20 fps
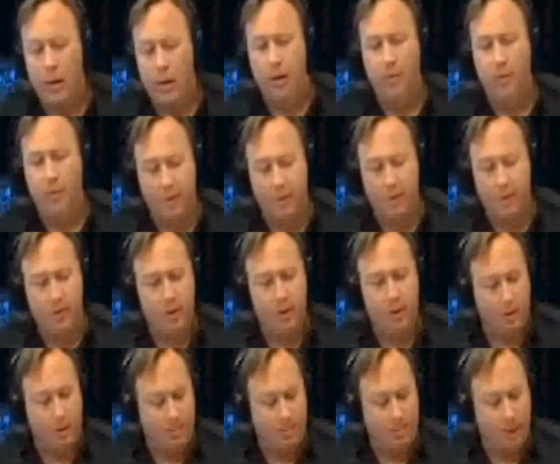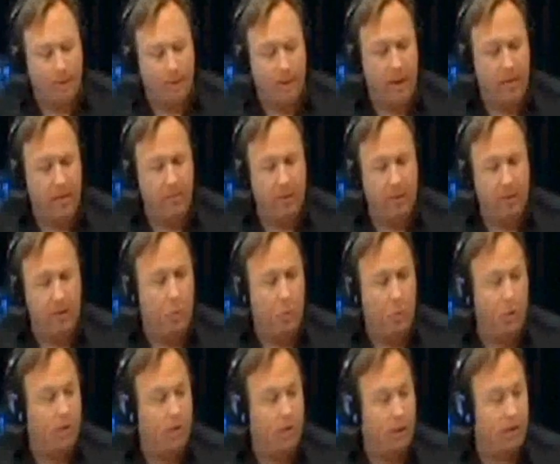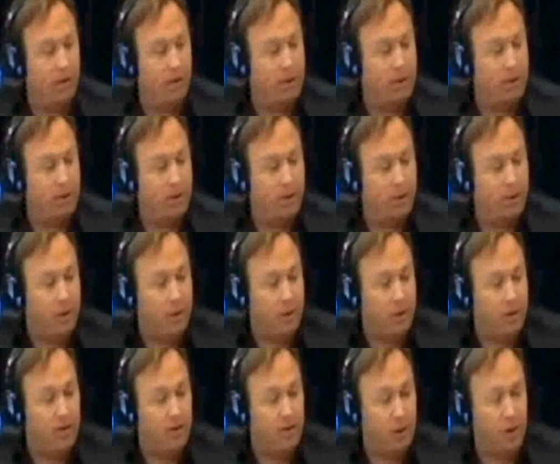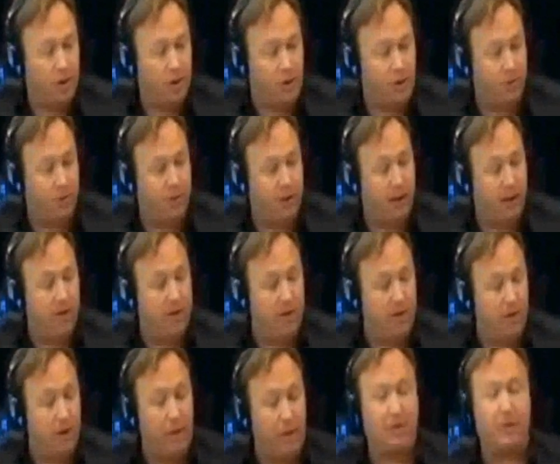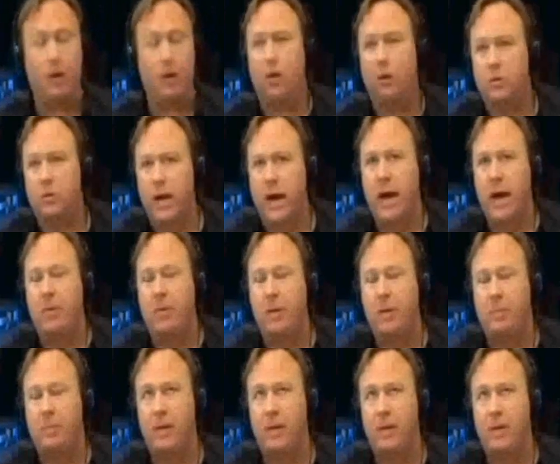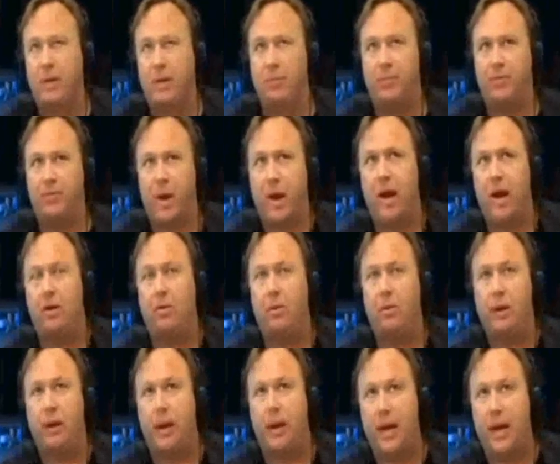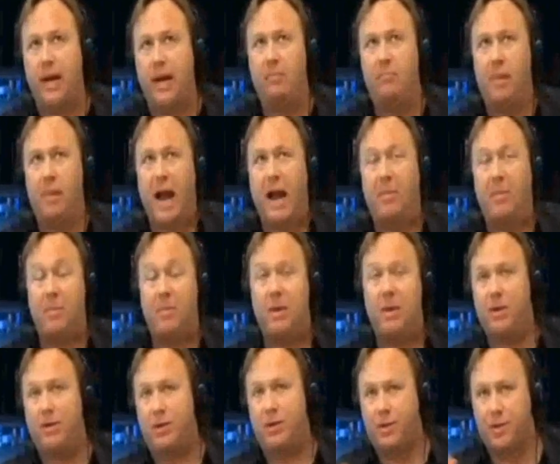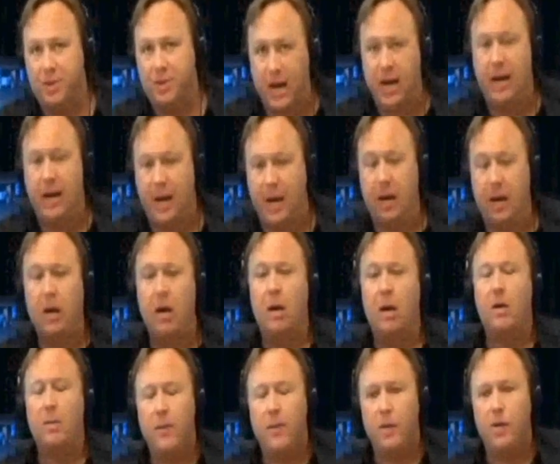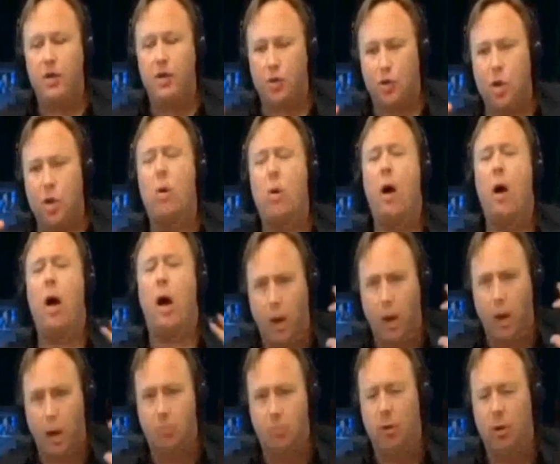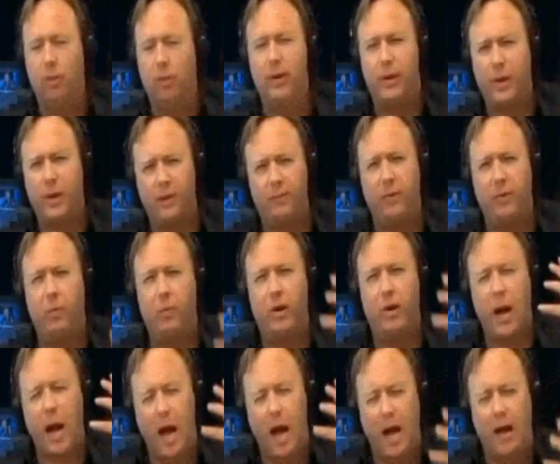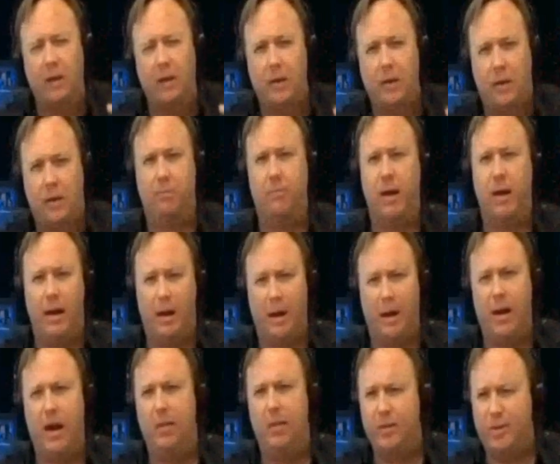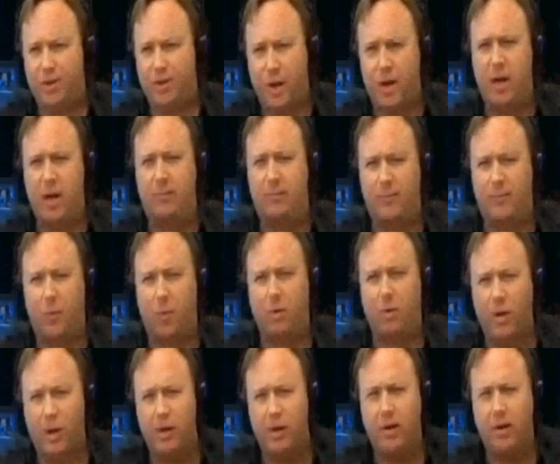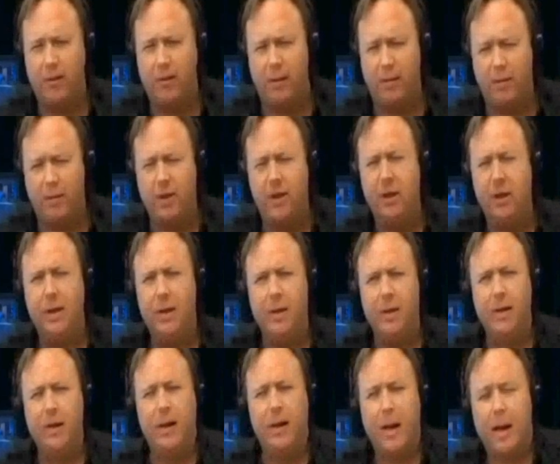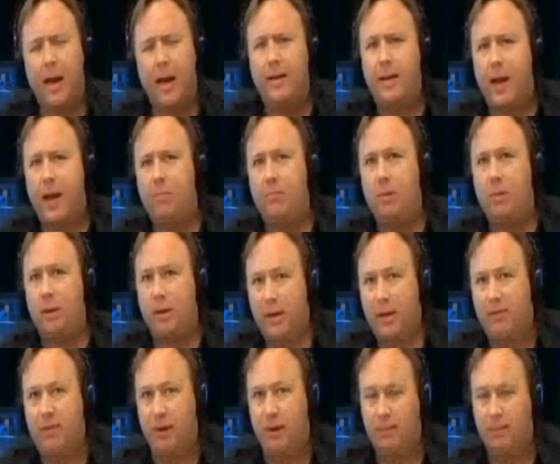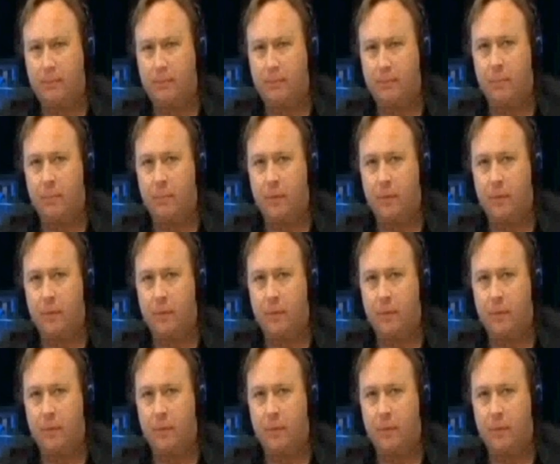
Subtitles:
You know, the senator probably had a million more things she could have told you, but I was interrupting the whole time. But it's because I'm trying to relay and back up everything she's saying that it's so horrible that even when I think about it, and I've been studying it for 14 years, I can't believe it.